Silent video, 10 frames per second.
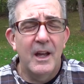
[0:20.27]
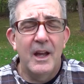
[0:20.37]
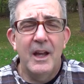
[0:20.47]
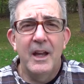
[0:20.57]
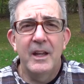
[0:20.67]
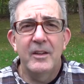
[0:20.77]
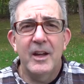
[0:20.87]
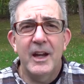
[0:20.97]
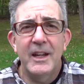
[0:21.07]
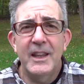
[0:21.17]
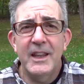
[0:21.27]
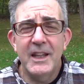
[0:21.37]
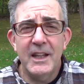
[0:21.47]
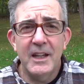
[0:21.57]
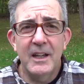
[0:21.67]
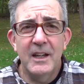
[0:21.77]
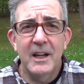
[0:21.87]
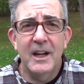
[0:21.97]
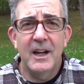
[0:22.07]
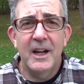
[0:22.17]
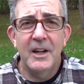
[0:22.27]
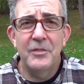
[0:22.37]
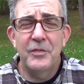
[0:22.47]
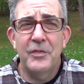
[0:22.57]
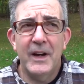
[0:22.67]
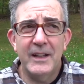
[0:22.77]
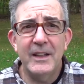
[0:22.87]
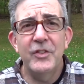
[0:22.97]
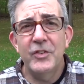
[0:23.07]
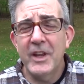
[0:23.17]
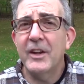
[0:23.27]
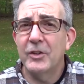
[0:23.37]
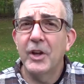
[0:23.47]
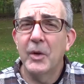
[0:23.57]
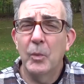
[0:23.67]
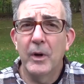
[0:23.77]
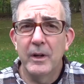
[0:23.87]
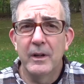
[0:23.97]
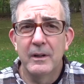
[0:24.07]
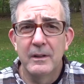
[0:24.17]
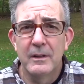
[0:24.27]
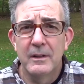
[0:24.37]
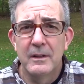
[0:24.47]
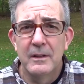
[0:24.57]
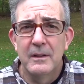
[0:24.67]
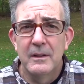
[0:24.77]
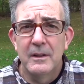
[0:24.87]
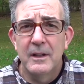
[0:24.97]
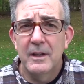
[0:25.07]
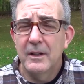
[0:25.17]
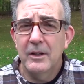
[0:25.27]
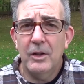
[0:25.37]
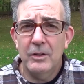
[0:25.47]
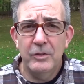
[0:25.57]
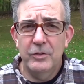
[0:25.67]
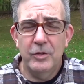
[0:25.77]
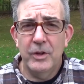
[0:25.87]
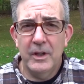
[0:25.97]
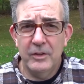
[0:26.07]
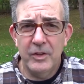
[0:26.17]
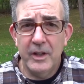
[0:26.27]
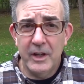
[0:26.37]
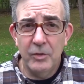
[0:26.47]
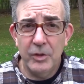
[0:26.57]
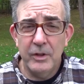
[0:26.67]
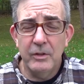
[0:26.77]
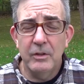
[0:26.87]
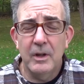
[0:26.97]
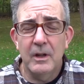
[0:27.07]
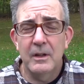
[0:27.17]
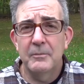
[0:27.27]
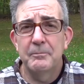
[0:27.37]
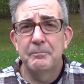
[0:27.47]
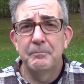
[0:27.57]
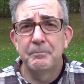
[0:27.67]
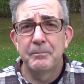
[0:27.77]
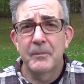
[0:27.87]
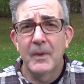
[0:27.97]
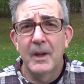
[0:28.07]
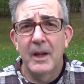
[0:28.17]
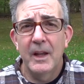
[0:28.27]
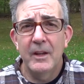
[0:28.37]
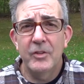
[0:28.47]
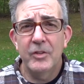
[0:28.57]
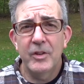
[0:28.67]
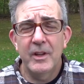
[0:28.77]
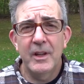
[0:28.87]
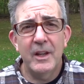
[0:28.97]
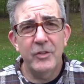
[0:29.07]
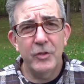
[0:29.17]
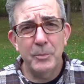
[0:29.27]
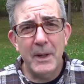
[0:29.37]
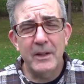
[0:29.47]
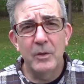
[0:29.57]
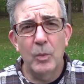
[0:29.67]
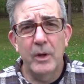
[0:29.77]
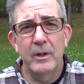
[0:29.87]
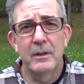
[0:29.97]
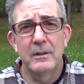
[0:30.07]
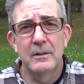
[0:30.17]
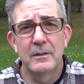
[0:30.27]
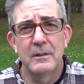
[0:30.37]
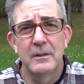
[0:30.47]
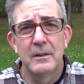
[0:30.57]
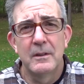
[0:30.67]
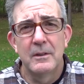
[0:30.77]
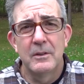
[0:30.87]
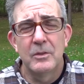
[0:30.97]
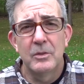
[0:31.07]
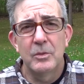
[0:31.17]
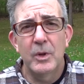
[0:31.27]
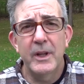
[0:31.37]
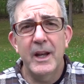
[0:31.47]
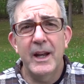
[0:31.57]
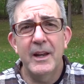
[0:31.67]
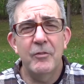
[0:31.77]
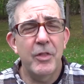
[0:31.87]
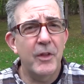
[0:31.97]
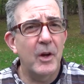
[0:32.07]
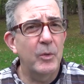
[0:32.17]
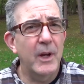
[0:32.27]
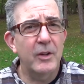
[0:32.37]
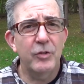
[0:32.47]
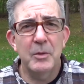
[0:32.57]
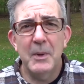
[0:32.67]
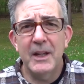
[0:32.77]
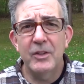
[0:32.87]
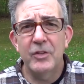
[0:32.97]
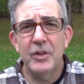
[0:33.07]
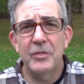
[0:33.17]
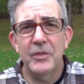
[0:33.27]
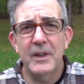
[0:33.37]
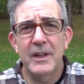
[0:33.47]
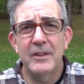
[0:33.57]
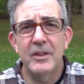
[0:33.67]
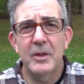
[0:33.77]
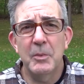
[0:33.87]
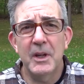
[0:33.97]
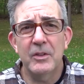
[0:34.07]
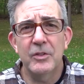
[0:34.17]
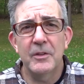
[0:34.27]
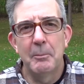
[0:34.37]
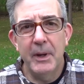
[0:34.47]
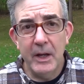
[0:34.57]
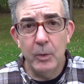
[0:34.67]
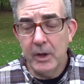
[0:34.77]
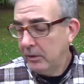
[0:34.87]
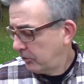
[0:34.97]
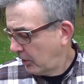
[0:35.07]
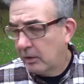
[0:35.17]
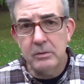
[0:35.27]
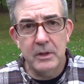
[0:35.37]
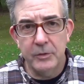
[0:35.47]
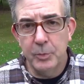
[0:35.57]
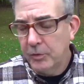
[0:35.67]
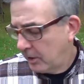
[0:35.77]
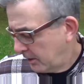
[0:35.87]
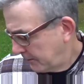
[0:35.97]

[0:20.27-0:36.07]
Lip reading: and I think I've finally settled on one. And all joking aside, I really do. And it's an unsuspected one. One that I never thought would actually make itself into the mix. But anyway, so let's move along.